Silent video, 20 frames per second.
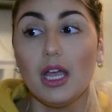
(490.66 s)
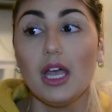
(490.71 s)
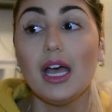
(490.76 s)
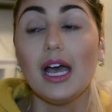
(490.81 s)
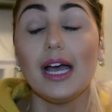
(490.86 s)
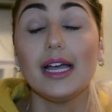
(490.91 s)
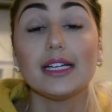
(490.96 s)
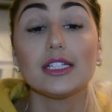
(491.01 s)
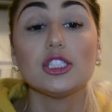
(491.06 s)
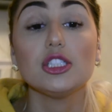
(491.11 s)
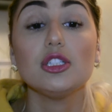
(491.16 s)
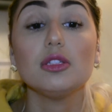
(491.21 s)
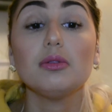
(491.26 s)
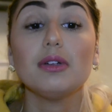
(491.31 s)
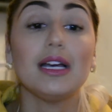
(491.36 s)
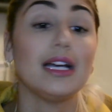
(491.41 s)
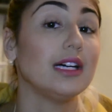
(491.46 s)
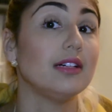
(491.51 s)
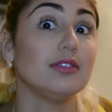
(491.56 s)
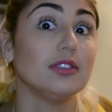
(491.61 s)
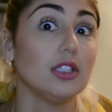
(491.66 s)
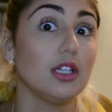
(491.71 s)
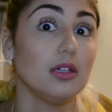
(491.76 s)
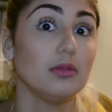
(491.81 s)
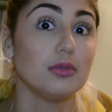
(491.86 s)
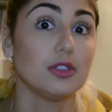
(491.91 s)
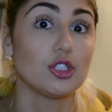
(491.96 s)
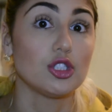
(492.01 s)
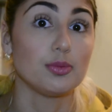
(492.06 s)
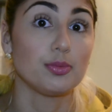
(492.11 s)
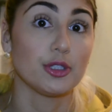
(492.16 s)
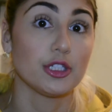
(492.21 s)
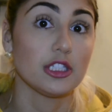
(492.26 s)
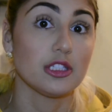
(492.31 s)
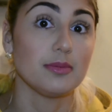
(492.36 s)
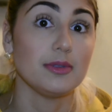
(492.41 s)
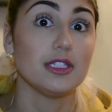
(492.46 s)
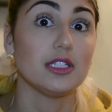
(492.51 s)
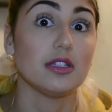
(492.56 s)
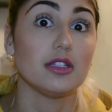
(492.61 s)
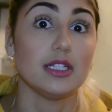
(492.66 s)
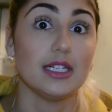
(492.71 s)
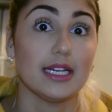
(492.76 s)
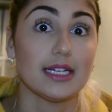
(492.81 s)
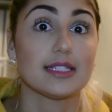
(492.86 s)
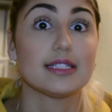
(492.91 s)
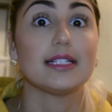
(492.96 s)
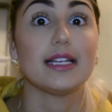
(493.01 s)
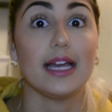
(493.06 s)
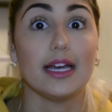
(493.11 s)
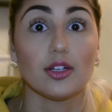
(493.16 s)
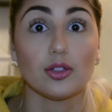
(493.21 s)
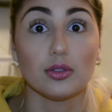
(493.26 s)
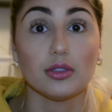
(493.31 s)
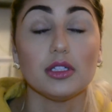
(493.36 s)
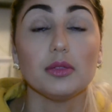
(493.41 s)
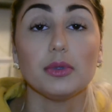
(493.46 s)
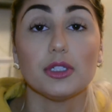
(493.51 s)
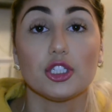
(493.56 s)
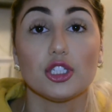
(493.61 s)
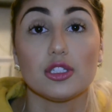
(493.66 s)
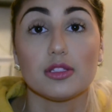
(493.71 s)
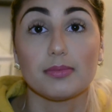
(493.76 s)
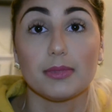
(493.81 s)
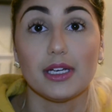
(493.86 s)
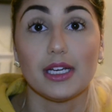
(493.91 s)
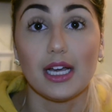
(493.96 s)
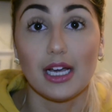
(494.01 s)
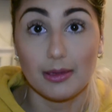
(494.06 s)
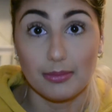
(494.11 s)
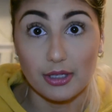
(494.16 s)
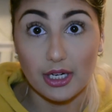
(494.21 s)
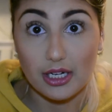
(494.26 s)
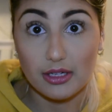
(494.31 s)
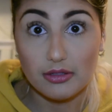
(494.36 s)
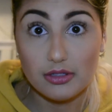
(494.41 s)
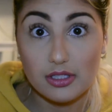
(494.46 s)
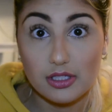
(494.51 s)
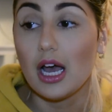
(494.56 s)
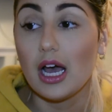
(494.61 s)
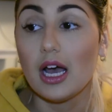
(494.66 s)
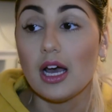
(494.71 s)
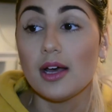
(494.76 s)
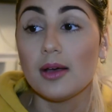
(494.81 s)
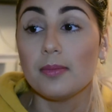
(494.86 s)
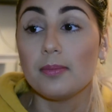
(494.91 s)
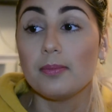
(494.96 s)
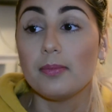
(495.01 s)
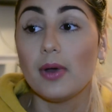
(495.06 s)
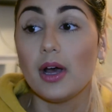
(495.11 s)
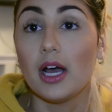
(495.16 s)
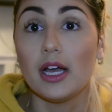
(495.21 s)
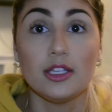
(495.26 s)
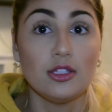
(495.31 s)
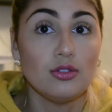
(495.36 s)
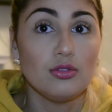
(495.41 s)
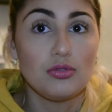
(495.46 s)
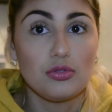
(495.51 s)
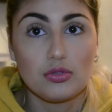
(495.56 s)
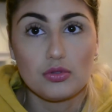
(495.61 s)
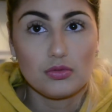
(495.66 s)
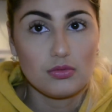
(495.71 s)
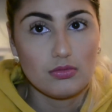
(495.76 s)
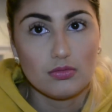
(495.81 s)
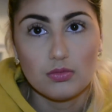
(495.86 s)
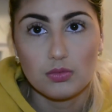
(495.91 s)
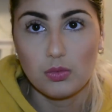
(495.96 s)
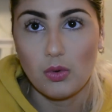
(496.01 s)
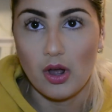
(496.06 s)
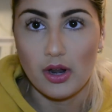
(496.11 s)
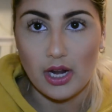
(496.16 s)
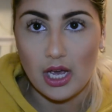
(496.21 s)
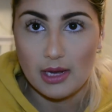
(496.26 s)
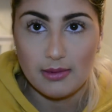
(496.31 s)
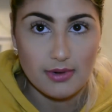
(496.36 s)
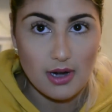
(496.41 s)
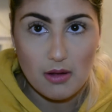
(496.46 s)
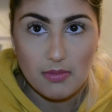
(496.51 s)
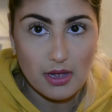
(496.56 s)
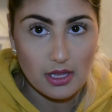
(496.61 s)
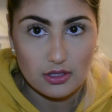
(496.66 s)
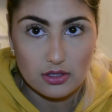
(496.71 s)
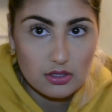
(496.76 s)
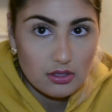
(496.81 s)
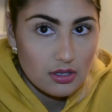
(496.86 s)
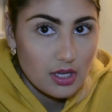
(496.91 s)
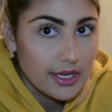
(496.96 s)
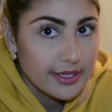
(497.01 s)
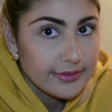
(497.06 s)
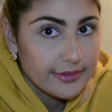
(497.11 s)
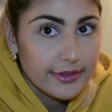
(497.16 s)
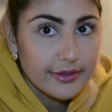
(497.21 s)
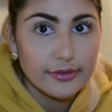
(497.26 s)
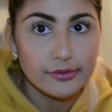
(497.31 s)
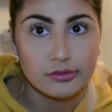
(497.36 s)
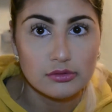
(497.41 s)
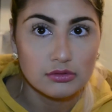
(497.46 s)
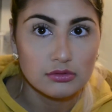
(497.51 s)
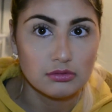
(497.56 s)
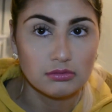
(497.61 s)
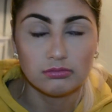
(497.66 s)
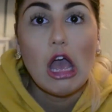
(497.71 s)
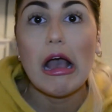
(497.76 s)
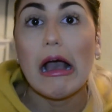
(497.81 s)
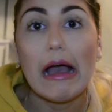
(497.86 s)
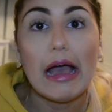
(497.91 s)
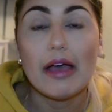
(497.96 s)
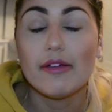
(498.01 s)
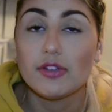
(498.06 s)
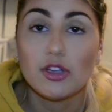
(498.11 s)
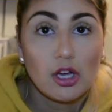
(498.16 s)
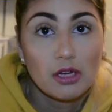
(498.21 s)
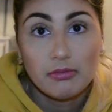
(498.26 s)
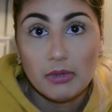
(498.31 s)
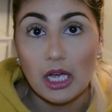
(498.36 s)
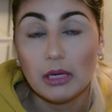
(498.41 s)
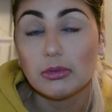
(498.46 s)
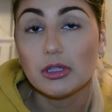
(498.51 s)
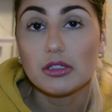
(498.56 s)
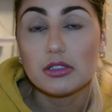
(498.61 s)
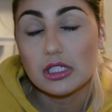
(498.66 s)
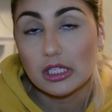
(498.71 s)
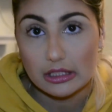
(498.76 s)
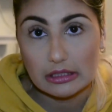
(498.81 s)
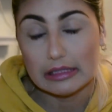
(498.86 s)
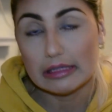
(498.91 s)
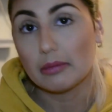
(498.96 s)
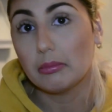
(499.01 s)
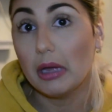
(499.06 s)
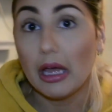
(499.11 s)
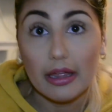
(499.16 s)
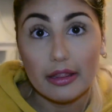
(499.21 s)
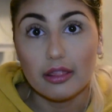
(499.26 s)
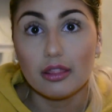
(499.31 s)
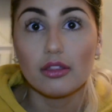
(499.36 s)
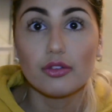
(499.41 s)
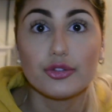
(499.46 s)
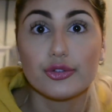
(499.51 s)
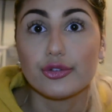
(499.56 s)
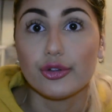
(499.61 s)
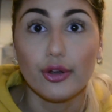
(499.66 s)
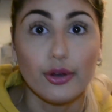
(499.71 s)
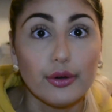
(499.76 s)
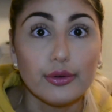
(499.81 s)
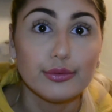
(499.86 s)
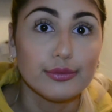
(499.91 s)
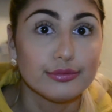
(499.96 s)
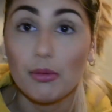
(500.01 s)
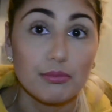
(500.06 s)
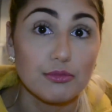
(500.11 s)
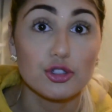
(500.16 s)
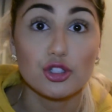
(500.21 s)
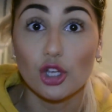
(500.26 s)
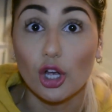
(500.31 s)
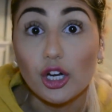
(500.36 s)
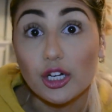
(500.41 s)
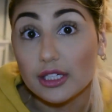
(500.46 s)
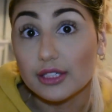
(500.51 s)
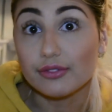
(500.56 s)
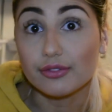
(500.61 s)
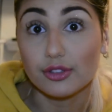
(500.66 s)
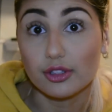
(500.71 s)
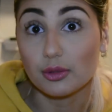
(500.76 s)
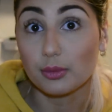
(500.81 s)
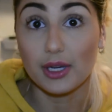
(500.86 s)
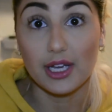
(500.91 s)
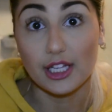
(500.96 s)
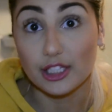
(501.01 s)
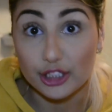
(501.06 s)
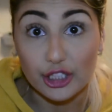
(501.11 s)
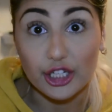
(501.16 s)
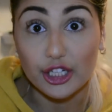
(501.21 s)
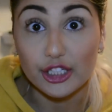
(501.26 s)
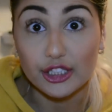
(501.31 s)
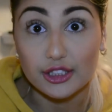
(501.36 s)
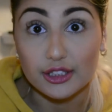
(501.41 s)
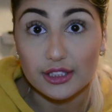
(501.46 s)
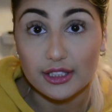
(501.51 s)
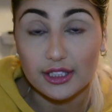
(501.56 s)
I actually don't have a lot, which brings me to the next category, which is my eyebrows. I use one eyebrow pencil, I don't know. I haven't gotten my eyebrows done in like a month, so I'm sorry for the way I look.